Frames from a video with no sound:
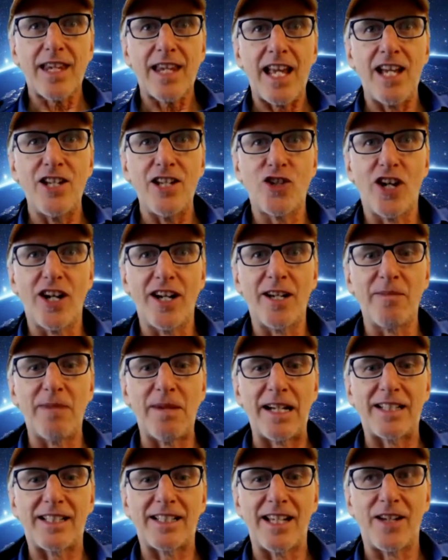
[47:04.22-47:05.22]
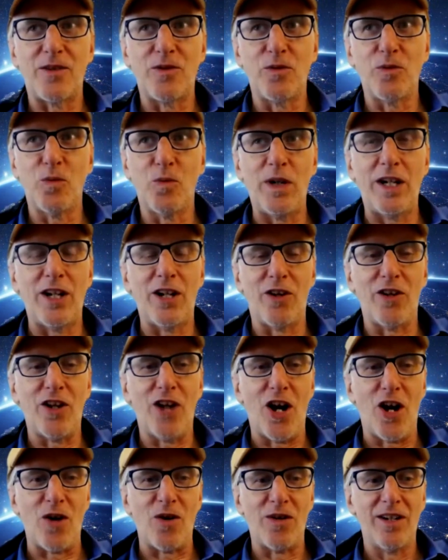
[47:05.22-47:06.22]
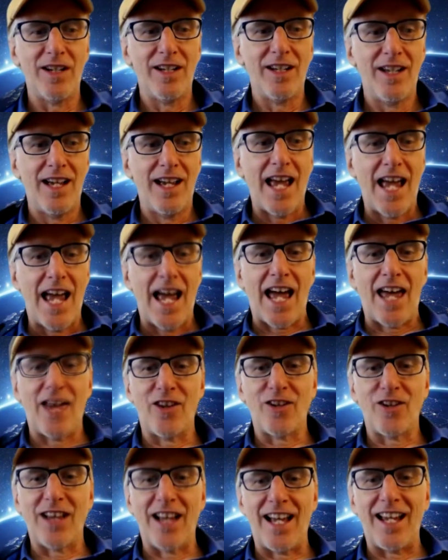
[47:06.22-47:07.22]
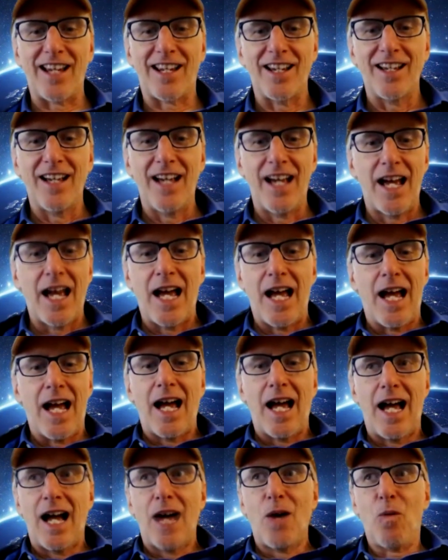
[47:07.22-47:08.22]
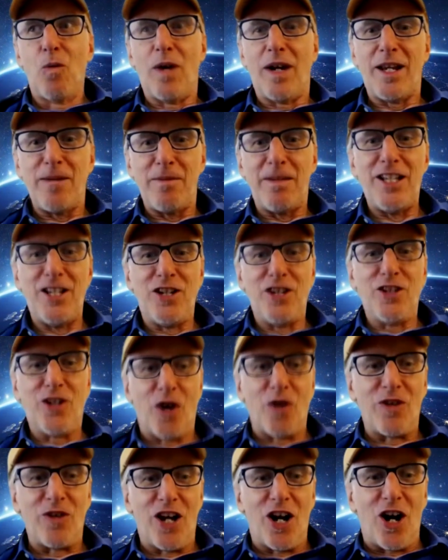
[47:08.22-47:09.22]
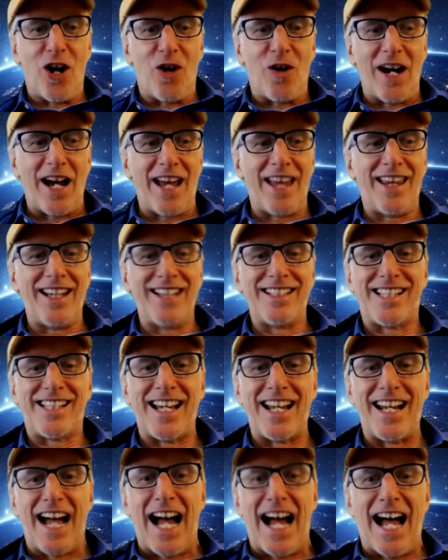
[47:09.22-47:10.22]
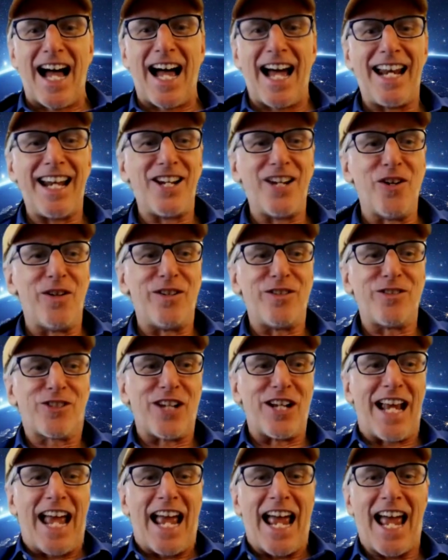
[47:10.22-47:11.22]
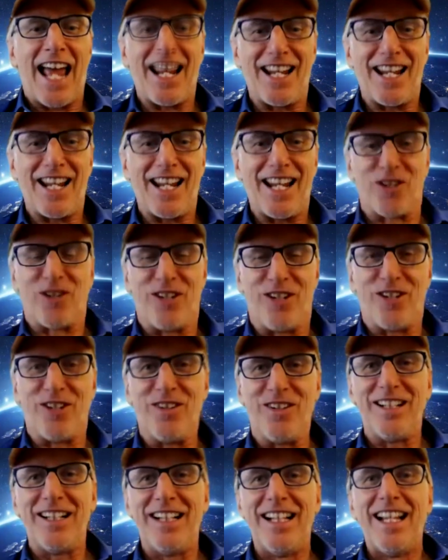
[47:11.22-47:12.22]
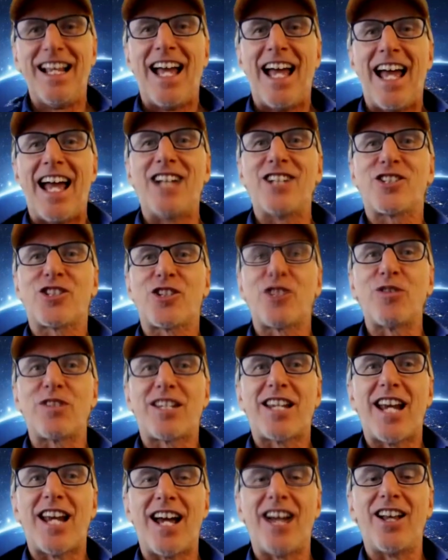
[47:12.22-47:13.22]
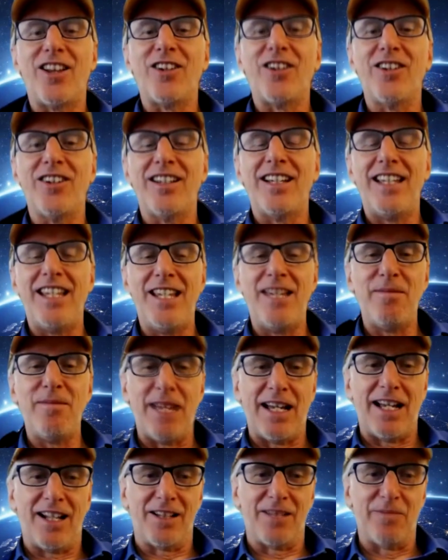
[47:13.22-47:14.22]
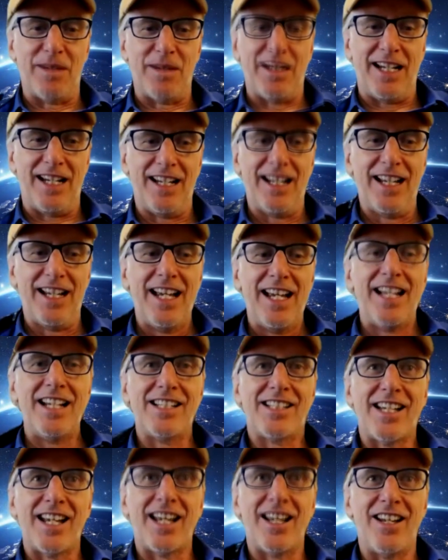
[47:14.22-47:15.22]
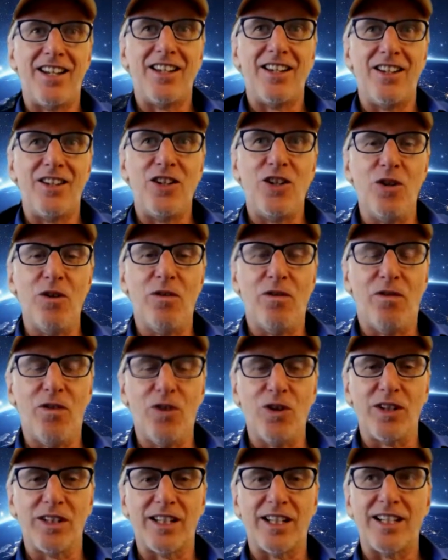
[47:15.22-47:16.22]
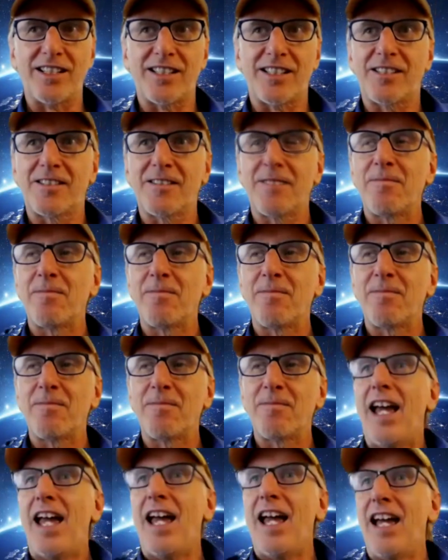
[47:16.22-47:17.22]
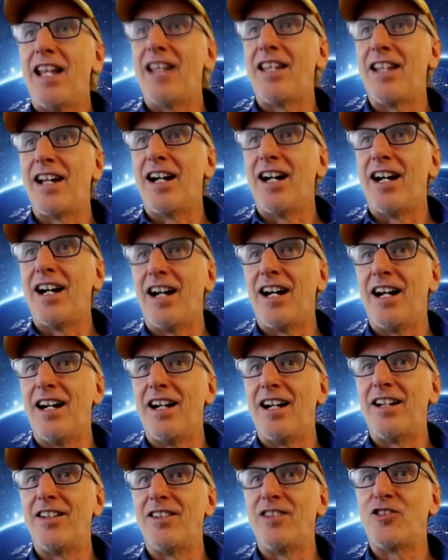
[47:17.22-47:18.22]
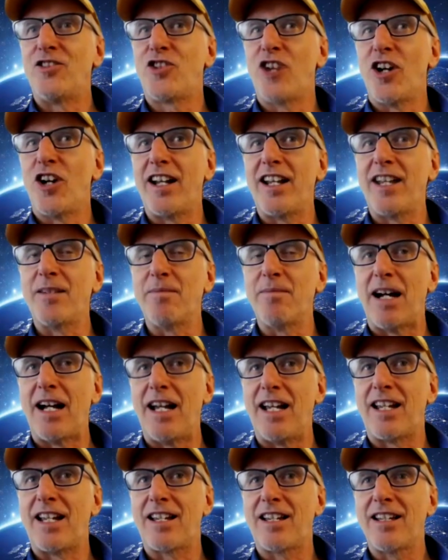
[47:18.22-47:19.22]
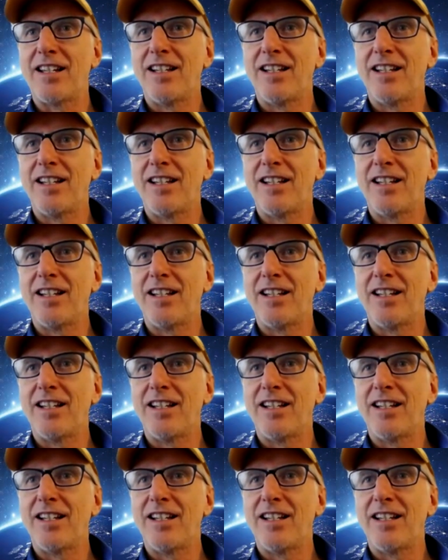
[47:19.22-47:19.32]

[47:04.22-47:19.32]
and johnny and mike said we don't know and they're like what do you mean you don't know and they said i didn't know he was going to hand it to you and so teller emailed me he said you fooled us and uh, johnny and mike